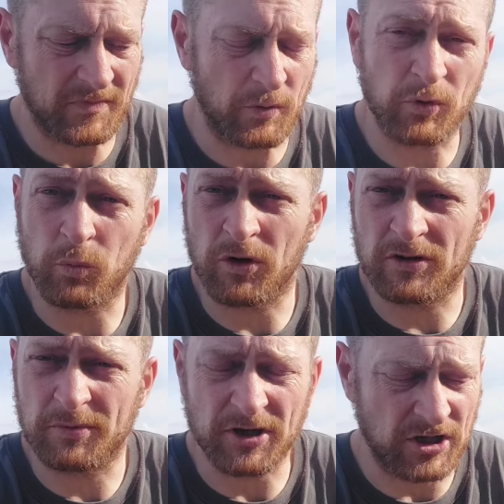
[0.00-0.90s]
would have wanted
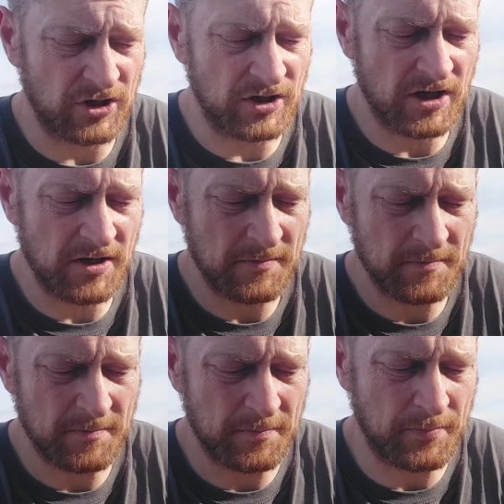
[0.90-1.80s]
to be here earlier,
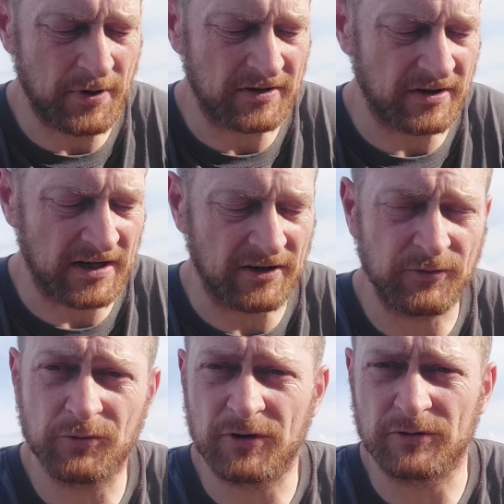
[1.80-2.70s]
but I had a
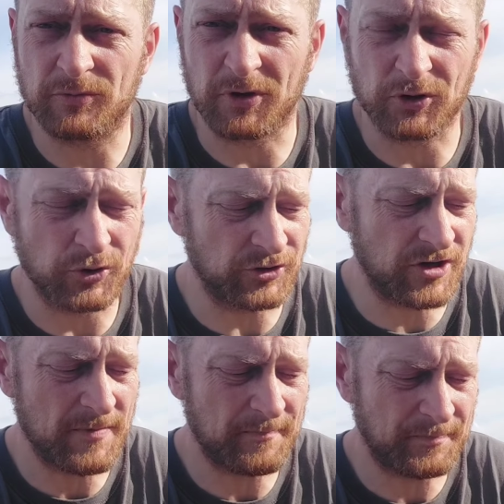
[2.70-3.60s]
few things to do with my
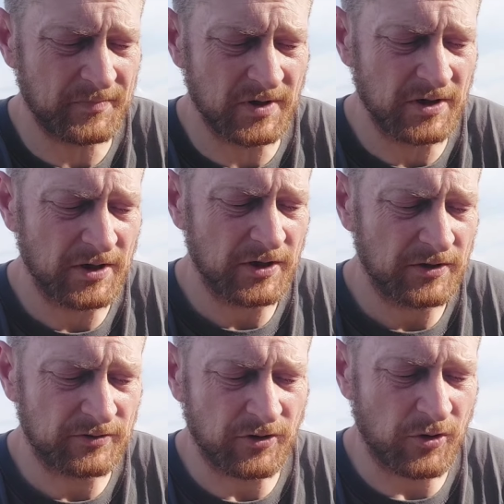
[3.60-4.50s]
daughter.
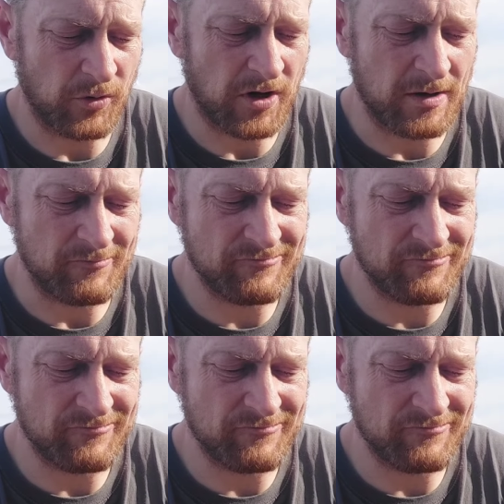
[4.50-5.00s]
So I'm